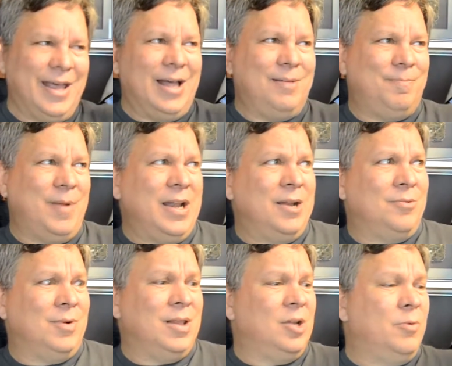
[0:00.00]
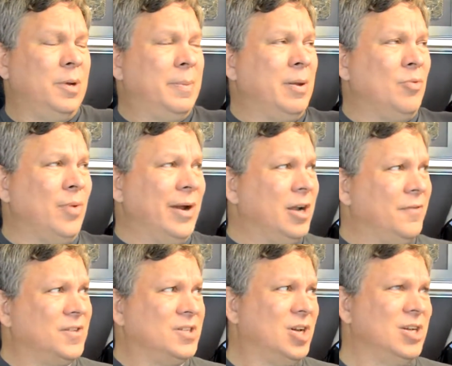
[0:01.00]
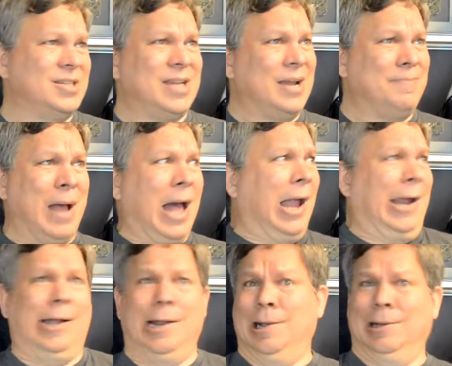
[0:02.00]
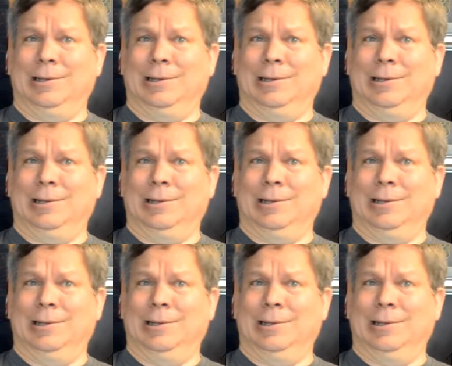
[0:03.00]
I'll bet it really would have been weird if it saw inside mine.